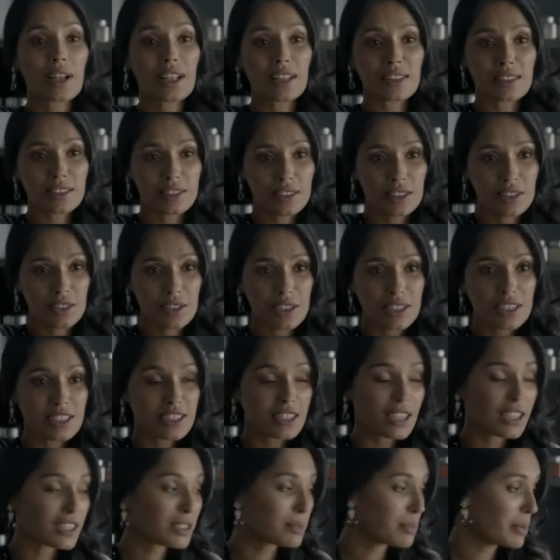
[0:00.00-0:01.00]
Well, you know,
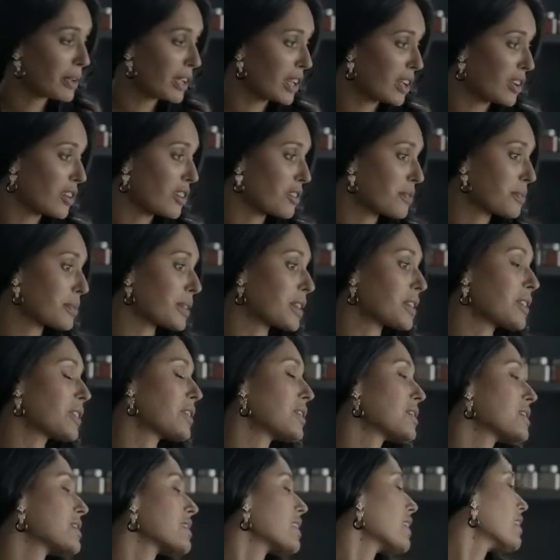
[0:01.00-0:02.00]
it does pay off,
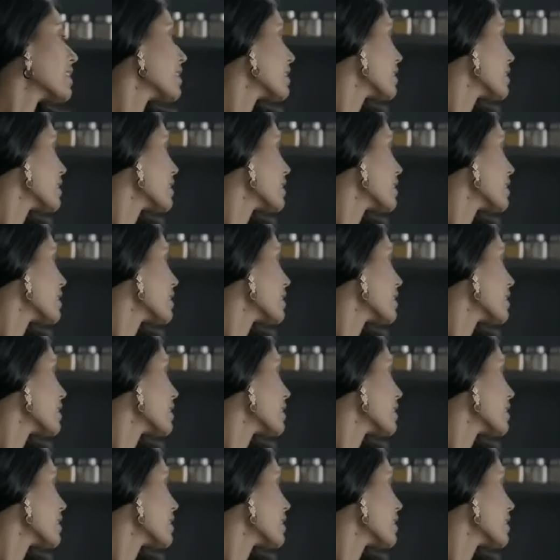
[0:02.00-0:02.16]
because